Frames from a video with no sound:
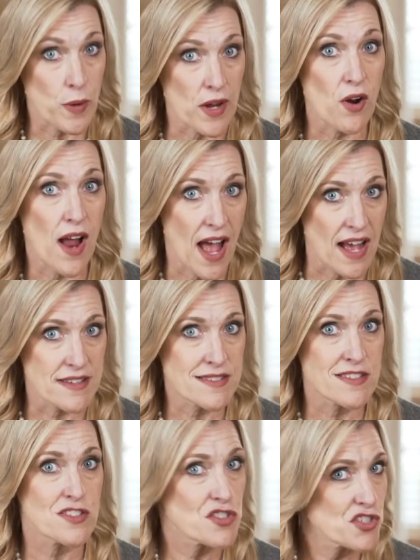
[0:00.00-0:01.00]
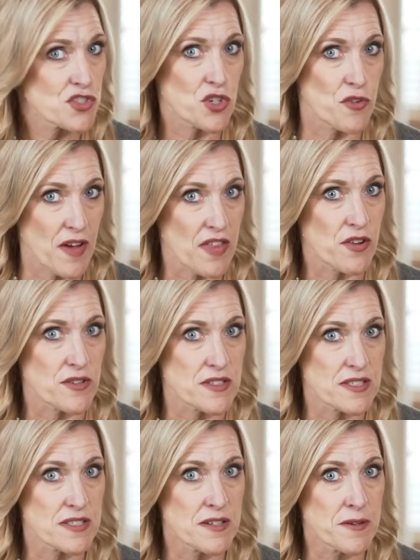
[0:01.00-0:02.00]
we are asked to serve
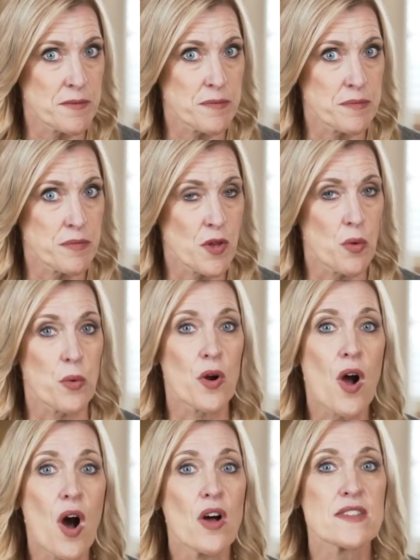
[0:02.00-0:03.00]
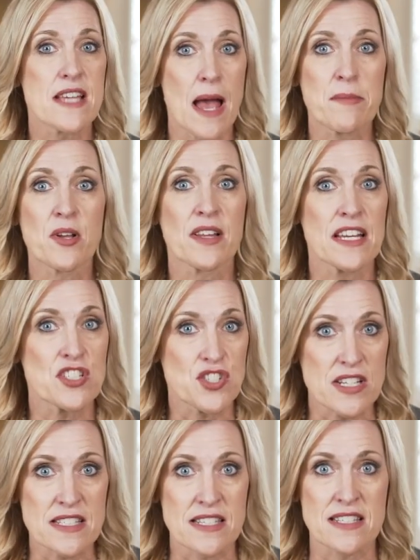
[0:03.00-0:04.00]
others. We're called to emulate
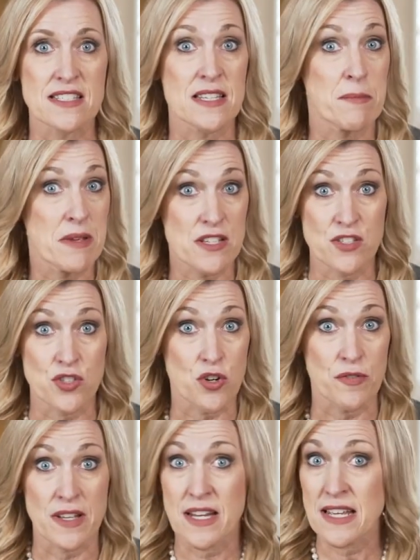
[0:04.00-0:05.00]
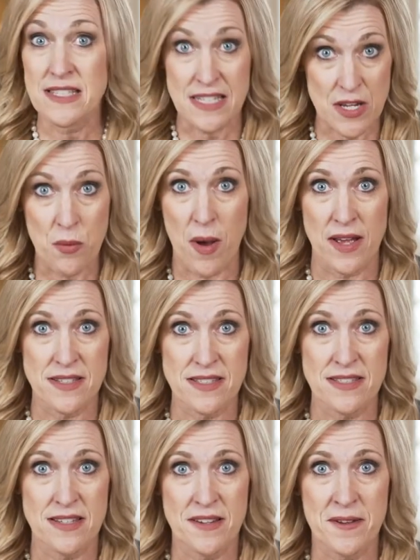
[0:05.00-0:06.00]
Jesus and be a servant as he
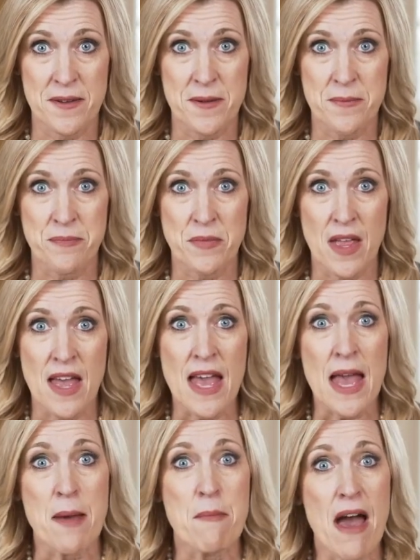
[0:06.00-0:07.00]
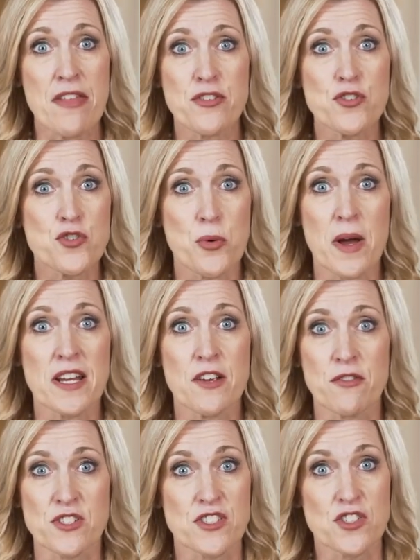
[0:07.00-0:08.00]
was. In Matthew
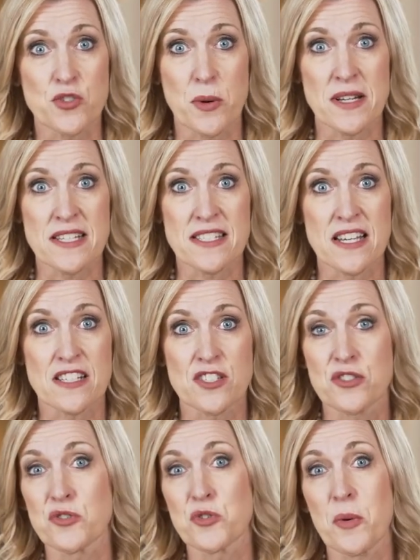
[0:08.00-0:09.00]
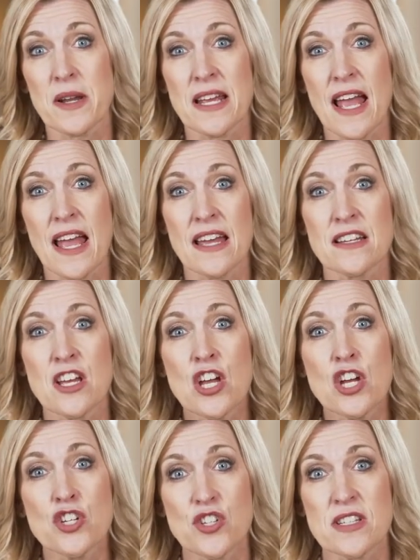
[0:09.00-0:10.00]
twenty, verses twenty-six through twenty-eight,
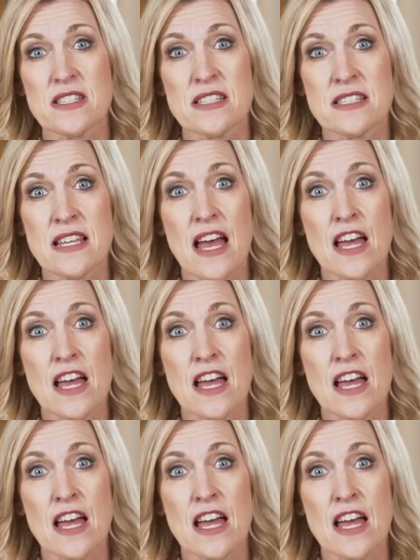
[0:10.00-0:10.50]
Jesus